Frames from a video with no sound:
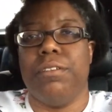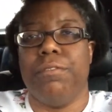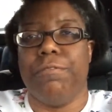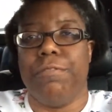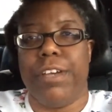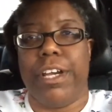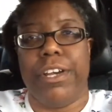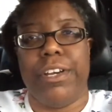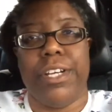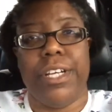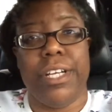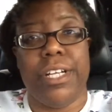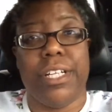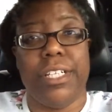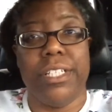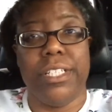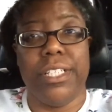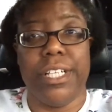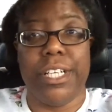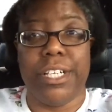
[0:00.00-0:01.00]
very
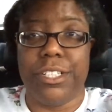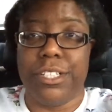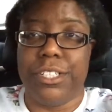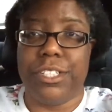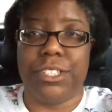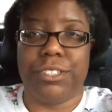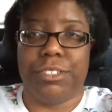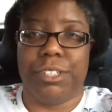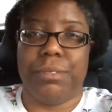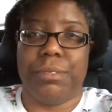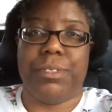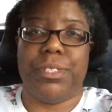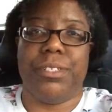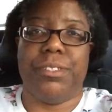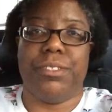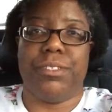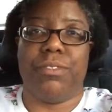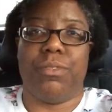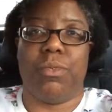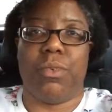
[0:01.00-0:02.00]
clear
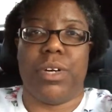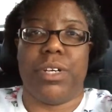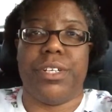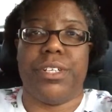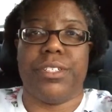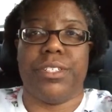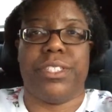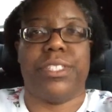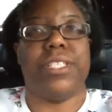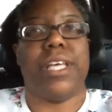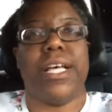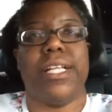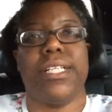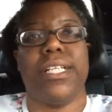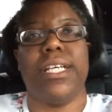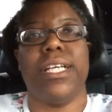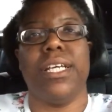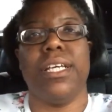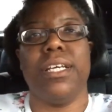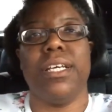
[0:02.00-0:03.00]
descriptions of what you're
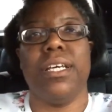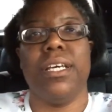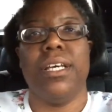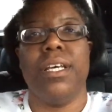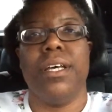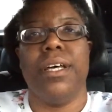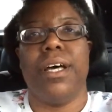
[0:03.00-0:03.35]
selling,